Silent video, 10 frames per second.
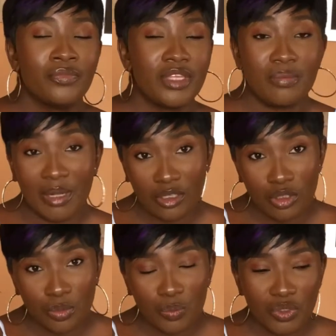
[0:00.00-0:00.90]
Ibadan
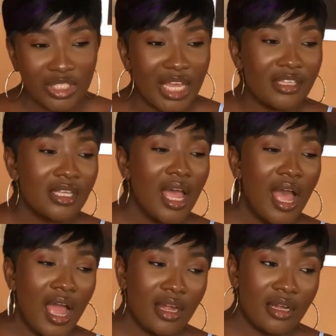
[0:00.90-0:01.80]
to be precise,
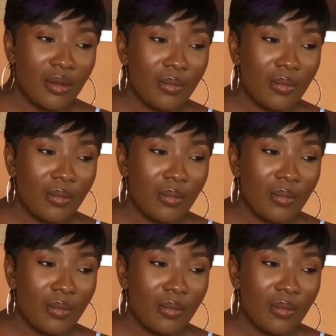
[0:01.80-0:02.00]
and